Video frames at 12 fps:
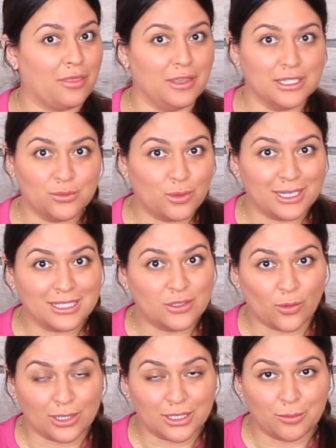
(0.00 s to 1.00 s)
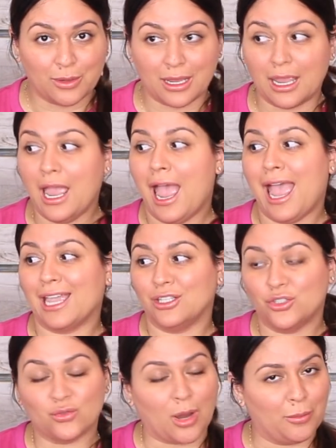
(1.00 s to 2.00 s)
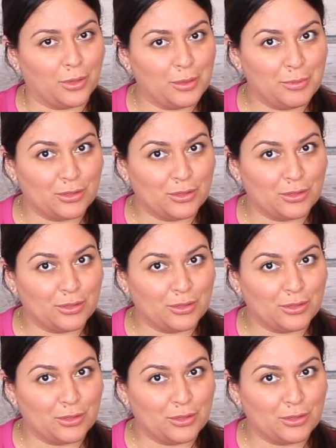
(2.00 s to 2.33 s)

This one is going to be a strawberry